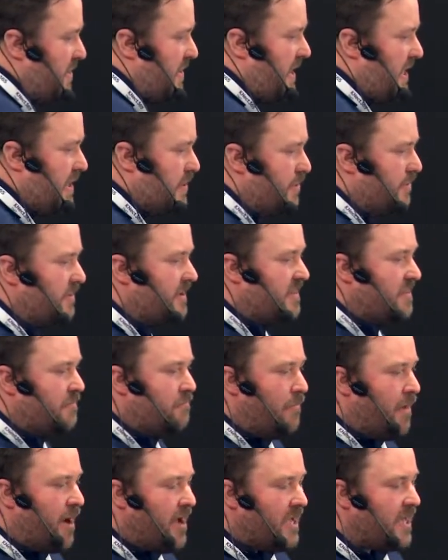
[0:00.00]
he called it the
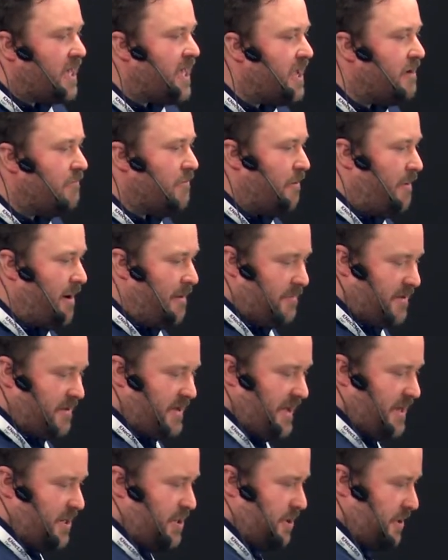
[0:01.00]
My Hero
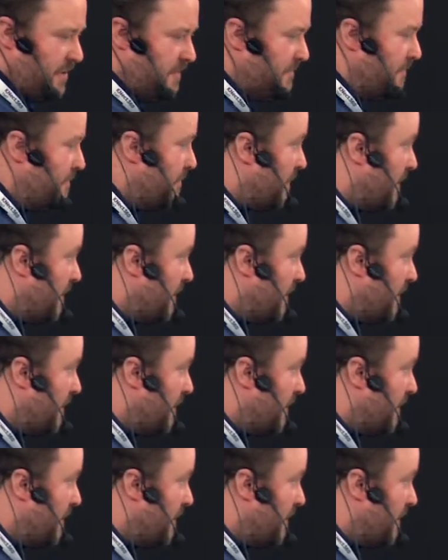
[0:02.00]
application.